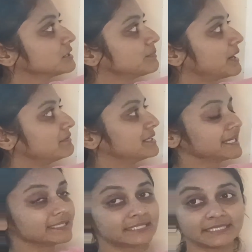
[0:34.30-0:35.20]
the power
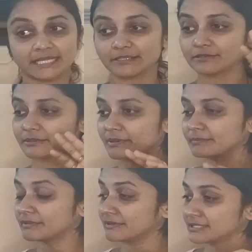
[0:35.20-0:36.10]
n theta. You
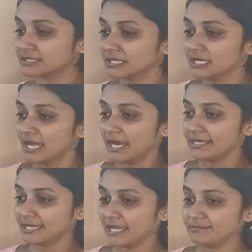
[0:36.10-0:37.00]
remember when
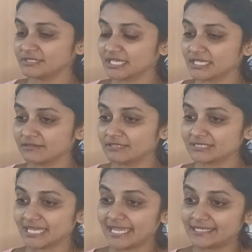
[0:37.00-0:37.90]
at times they give
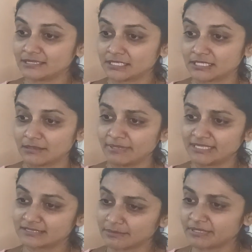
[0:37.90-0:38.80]
us nth term
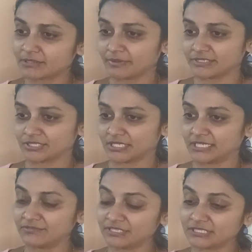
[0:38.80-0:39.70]
and some equation
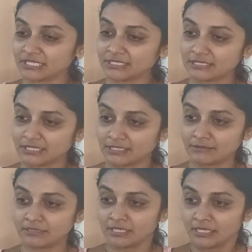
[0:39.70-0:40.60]
in which
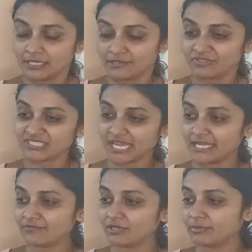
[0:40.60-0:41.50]
in which
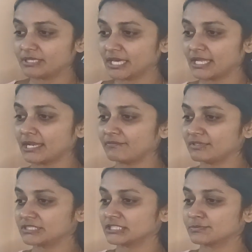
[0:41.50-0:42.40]
n will be there and
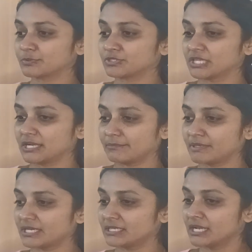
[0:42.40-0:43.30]
we just put the
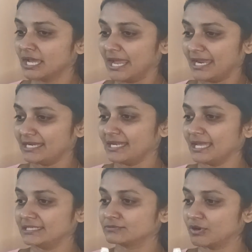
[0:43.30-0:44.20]
number n
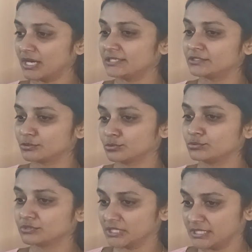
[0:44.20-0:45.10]
as 1,
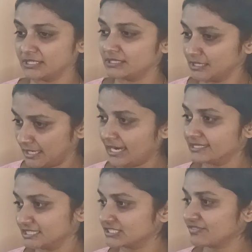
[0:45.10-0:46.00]
2, 3
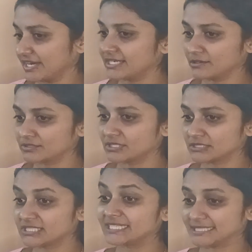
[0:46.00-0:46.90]
and just find out
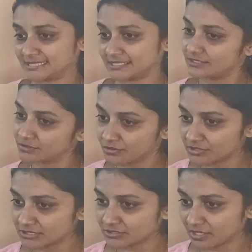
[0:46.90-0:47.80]
the series. You know
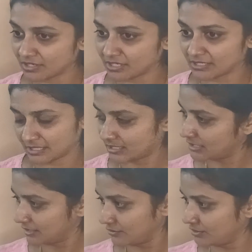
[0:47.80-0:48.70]
this or not?
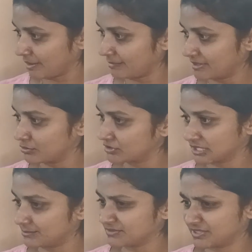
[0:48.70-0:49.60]
You remember those
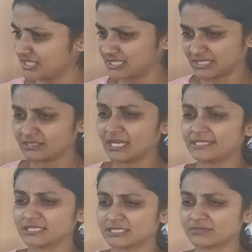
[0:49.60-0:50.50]
sums we did
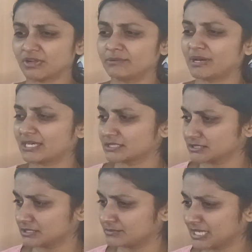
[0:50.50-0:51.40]
like just 1 mark
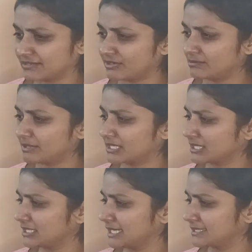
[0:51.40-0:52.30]
or something, like 1
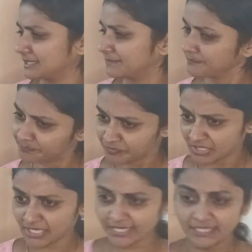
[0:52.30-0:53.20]
mark ke liye aata
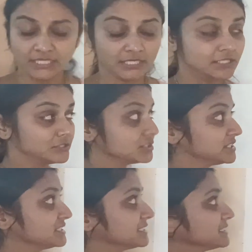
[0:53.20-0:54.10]
hai, right? So this